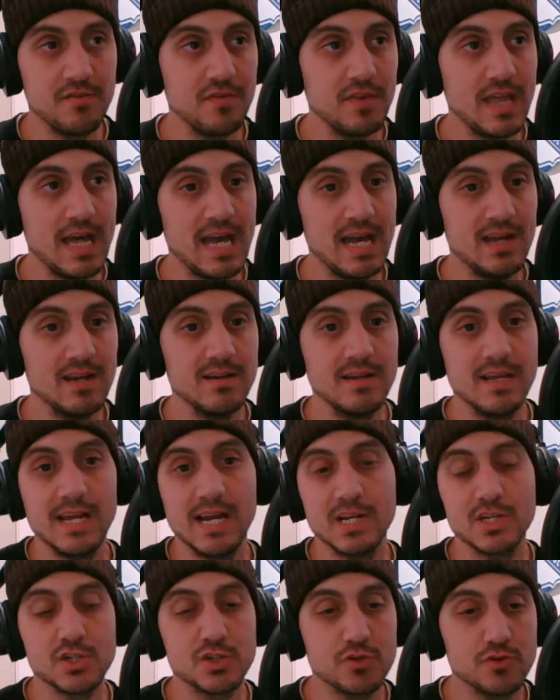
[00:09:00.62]
for that. He
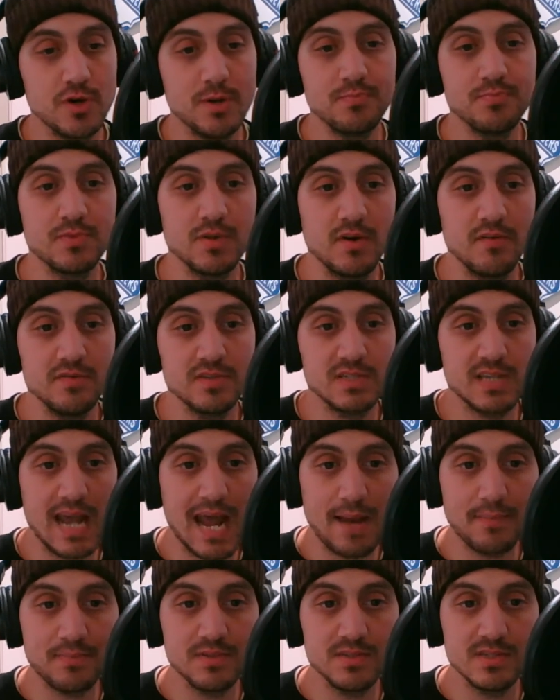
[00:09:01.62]
got stripped of his
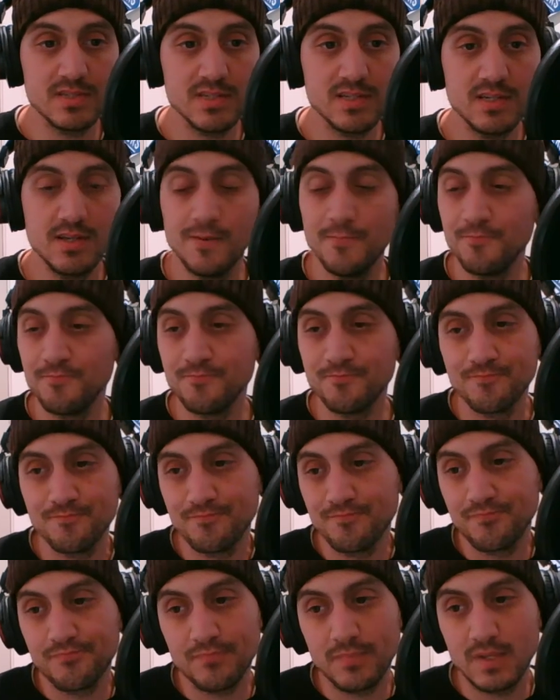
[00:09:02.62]
captaincy.
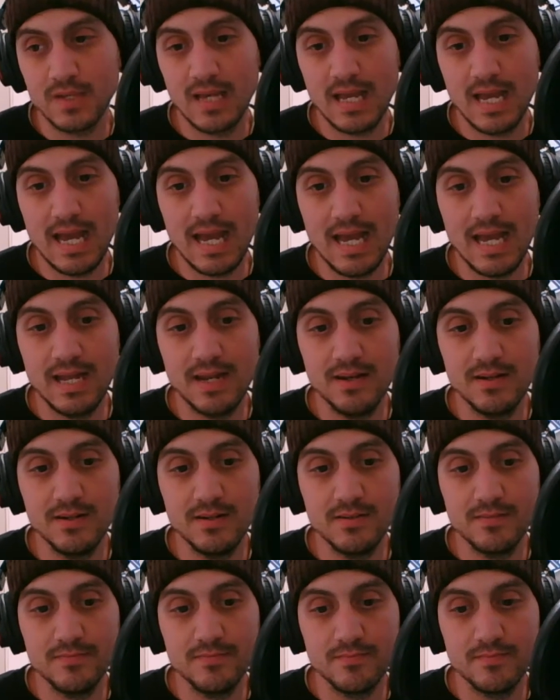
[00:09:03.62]

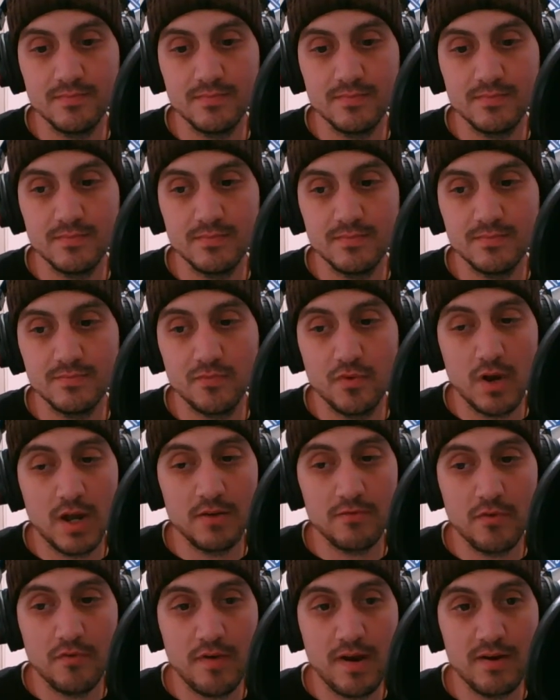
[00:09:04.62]
And Ron
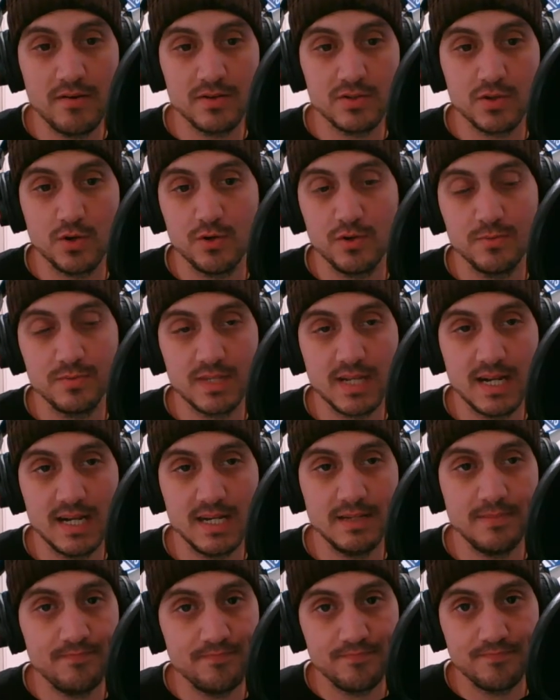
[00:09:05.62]
Rivera told him
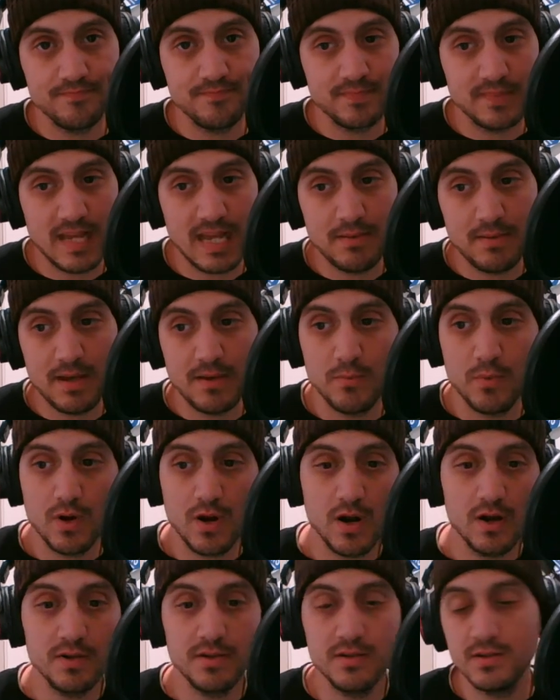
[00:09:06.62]
today, hey, man, we're
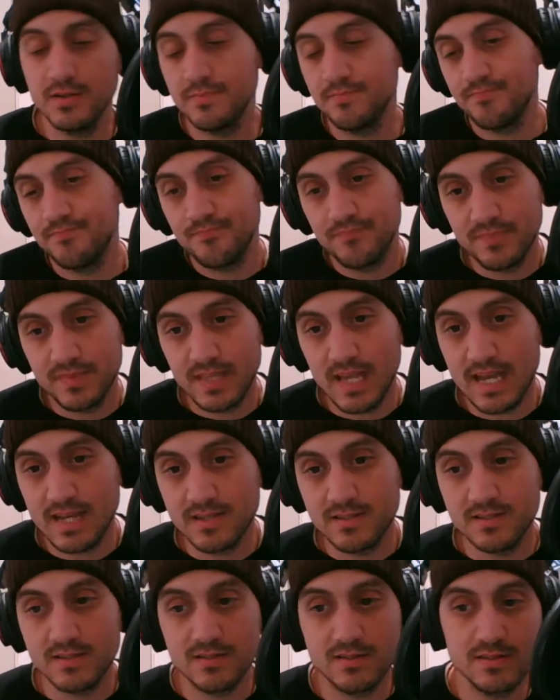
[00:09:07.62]
cutting you.
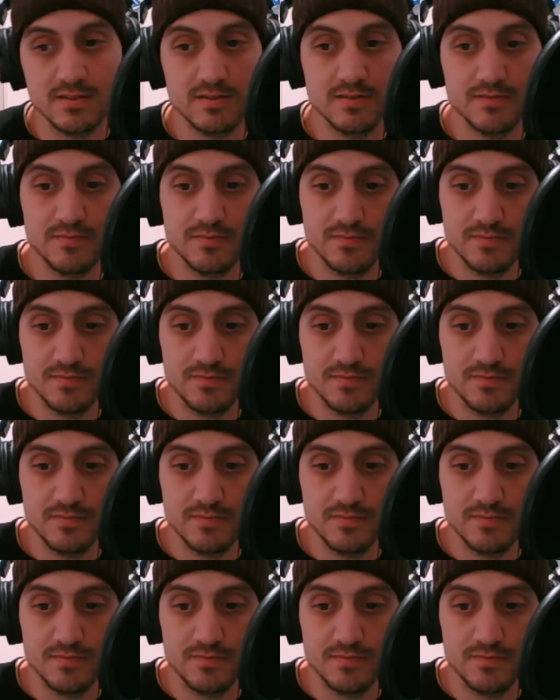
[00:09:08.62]
Thanks,